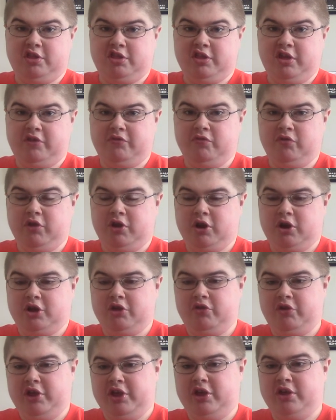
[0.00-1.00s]
And
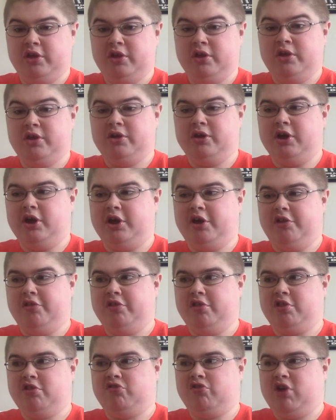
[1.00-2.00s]
lyrically,
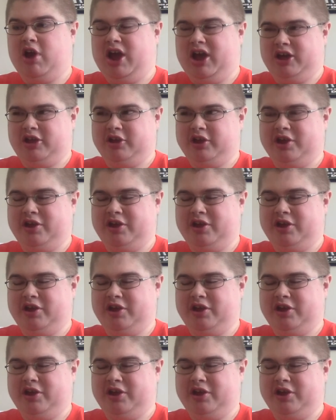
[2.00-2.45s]
this track